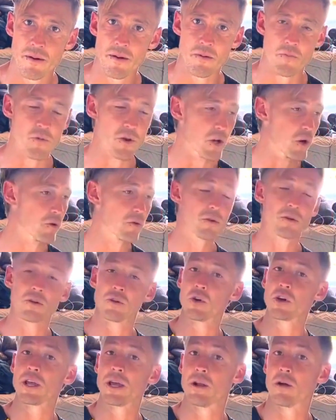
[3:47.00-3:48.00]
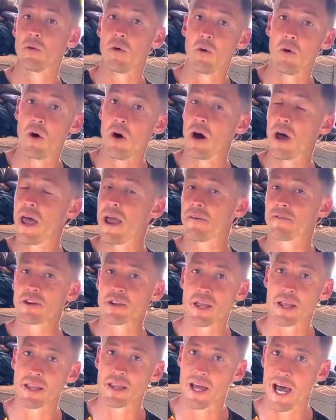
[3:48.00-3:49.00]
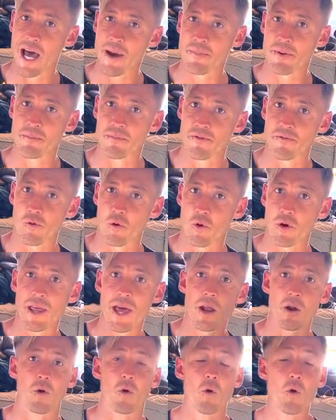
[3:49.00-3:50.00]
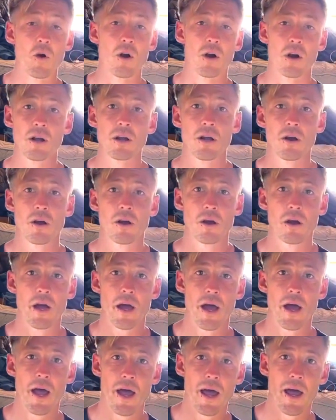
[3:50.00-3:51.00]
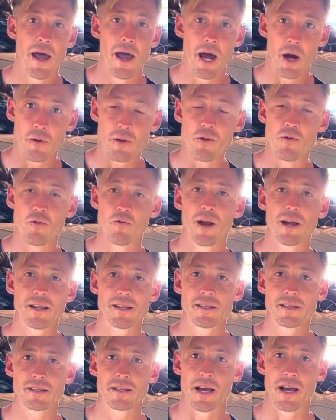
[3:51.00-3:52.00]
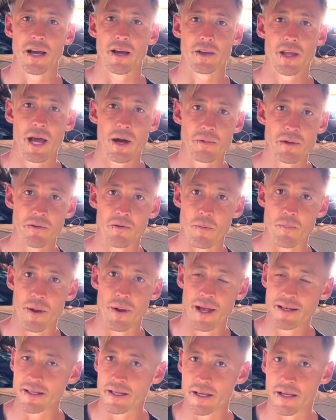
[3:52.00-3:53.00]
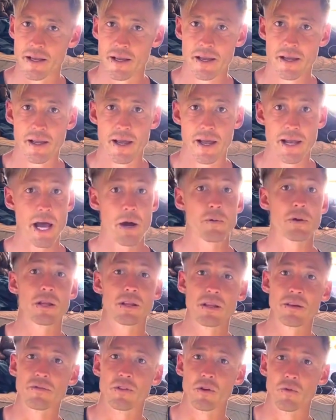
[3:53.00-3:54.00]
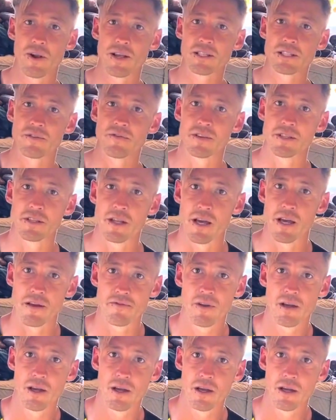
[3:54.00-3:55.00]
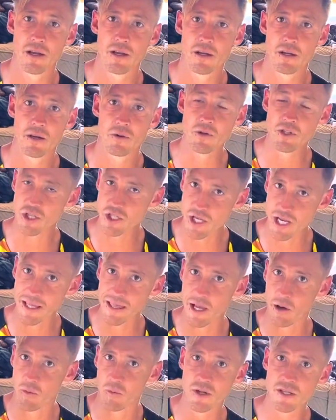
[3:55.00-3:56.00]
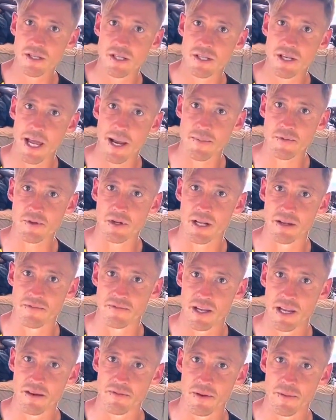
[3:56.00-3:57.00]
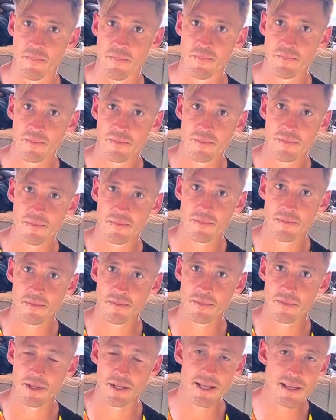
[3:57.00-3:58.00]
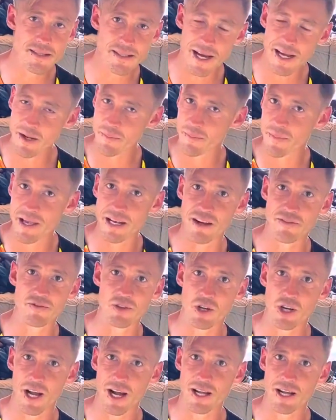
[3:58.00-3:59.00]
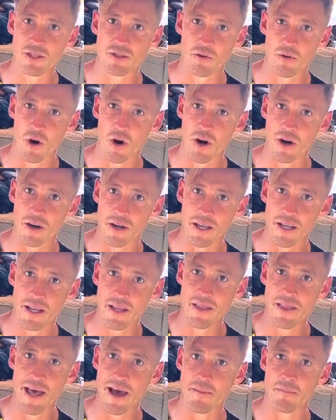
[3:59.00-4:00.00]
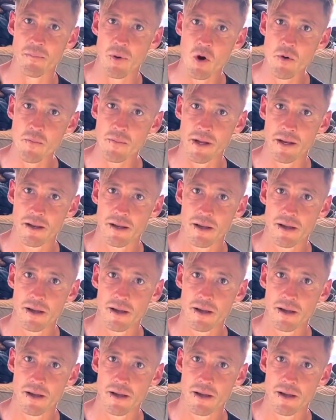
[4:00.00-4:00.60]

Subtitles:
We don't look at everything that happened before that or how he reconciled, how he repented, and how he lived the rest of his life. We just take that one snapshot of David. He's not a man after God's own heart in that moment.